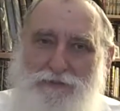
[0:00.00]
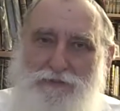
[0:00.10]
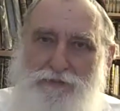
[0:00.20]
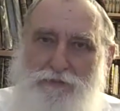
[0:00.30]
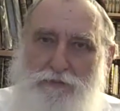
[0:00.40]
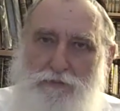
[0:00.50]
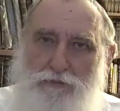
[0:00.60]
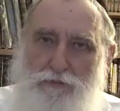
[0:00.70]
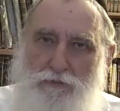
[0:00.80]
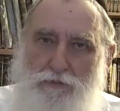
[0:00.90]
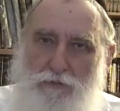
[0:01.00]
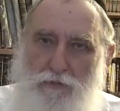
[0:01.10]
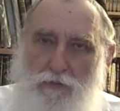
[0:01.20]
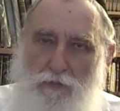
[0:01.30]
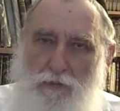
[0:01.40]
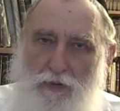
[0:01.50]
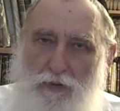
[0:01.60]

Nobody speaks.